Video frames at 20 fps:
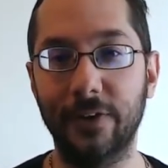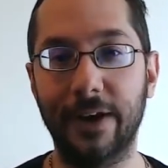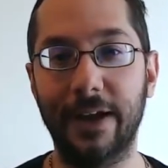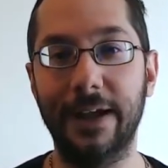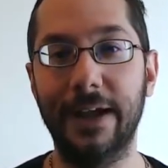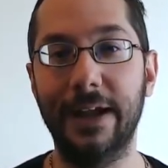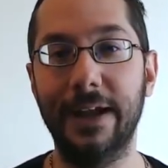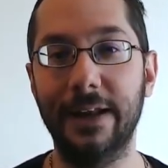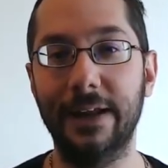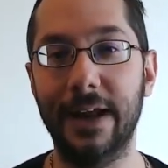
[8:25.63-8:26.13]
and I
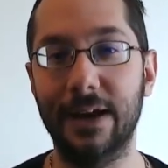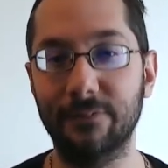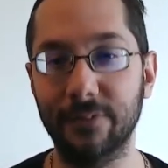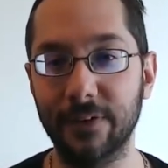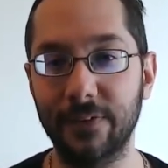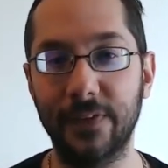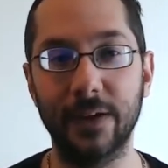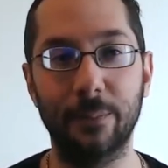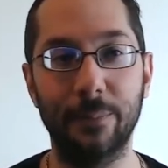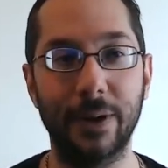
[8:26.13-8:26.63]
hated
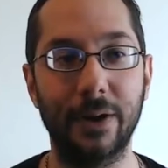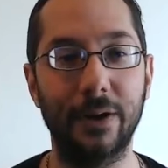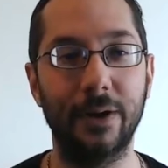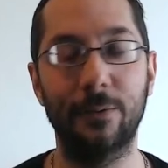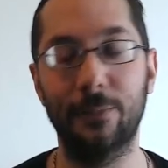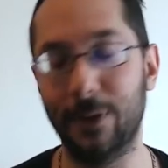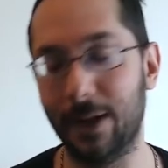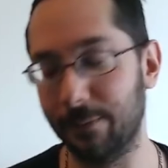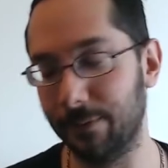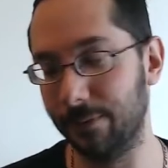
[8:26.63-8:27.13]
everything about
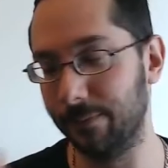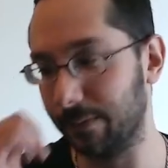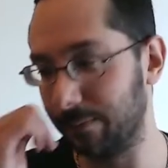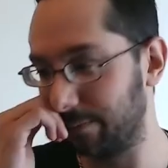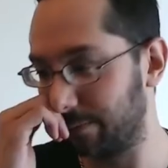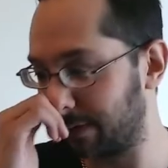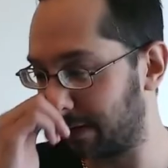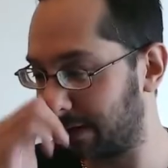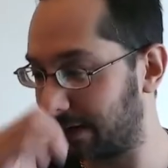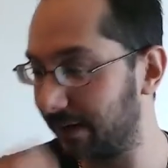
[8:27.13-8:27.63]
it, blah, blah, blah, blah,
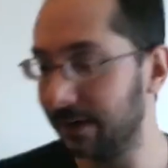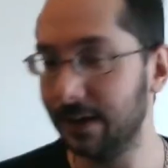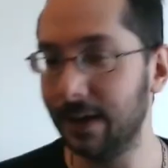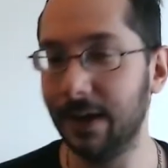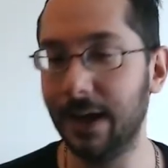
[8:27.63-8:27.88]
blah.